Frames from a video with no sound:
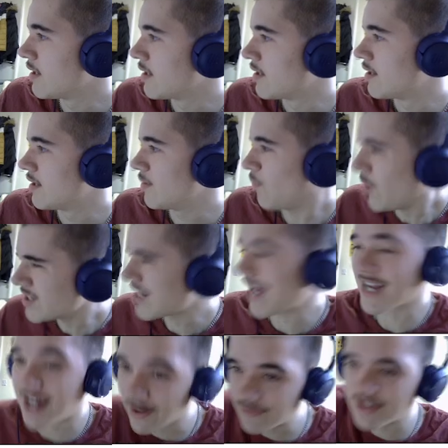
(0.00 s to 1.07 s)
What? I
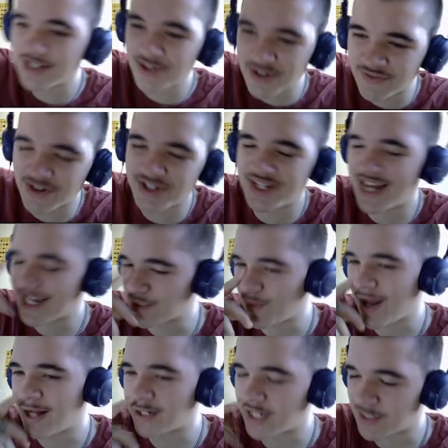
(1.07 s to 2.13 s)
covered this in university as
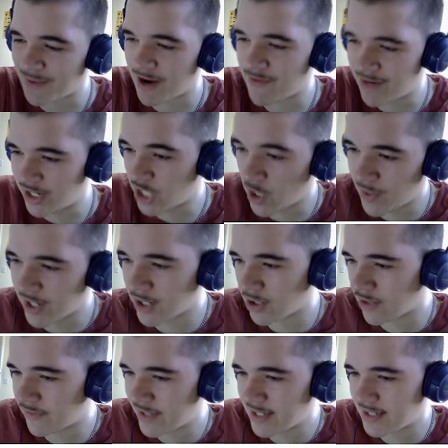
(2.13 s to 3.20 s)
well, despite already knowing a lot of
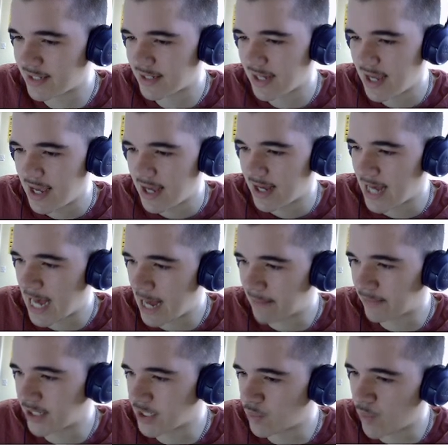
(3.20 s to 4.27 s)
this.
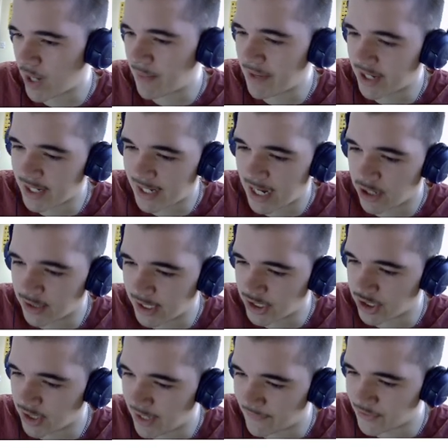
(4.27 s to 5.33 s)
Because when making a calculator, you
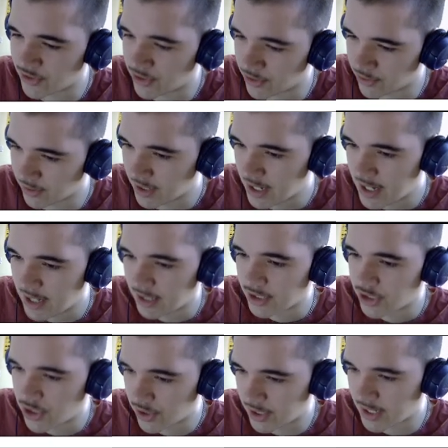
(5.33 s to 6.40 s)
have to do
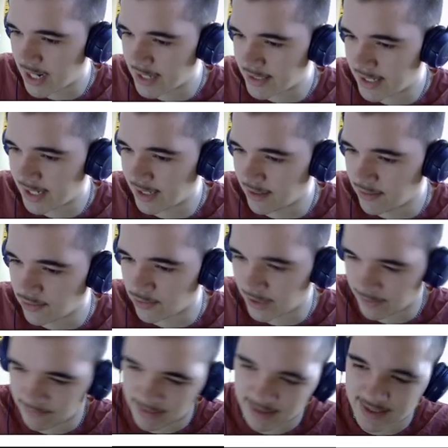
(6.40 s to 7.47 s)
tokenizing, or
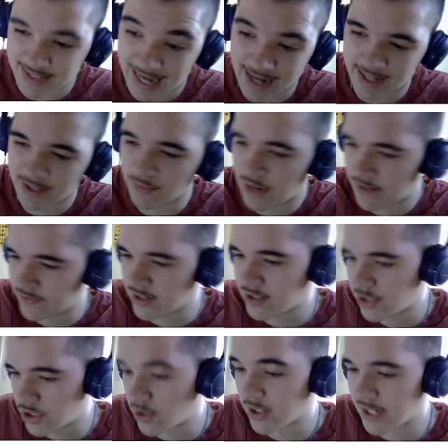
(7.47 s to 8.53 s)
like scanning, whatever.
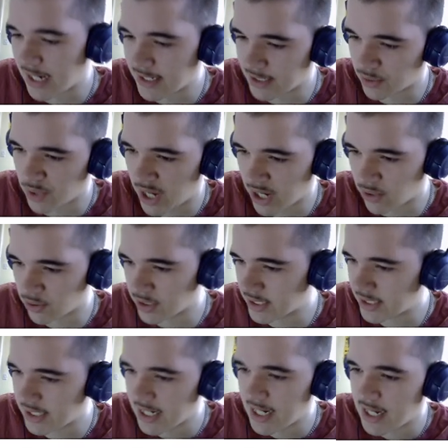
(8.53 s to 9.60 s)
Tokenizing is what I call it.
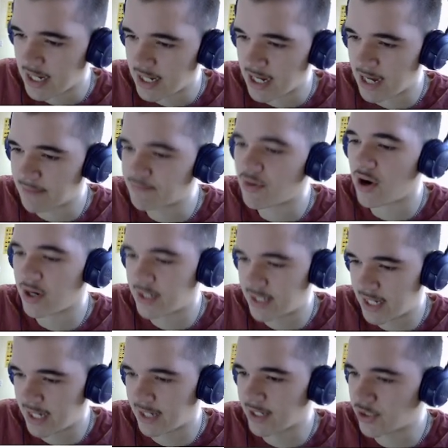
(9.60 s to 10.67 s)

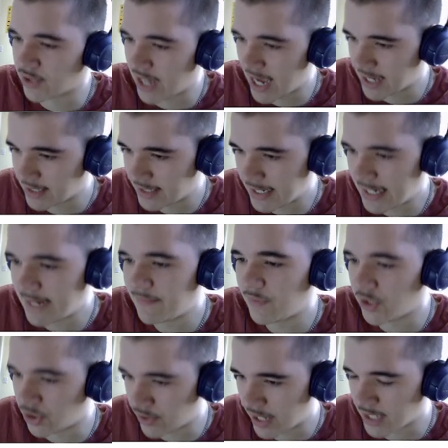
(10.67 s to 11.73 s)
Parsing to an AST, you
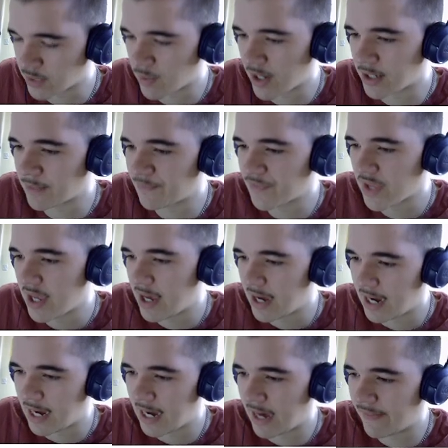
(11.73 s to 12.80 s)
do that as well.
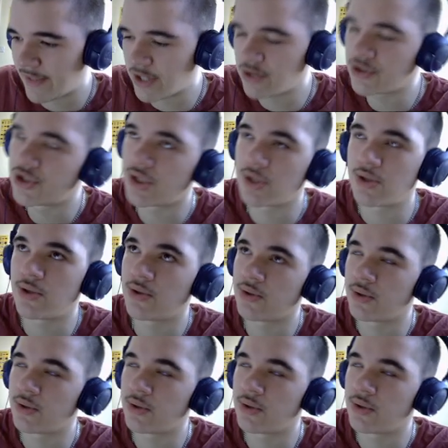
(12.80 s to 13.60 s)
And then you do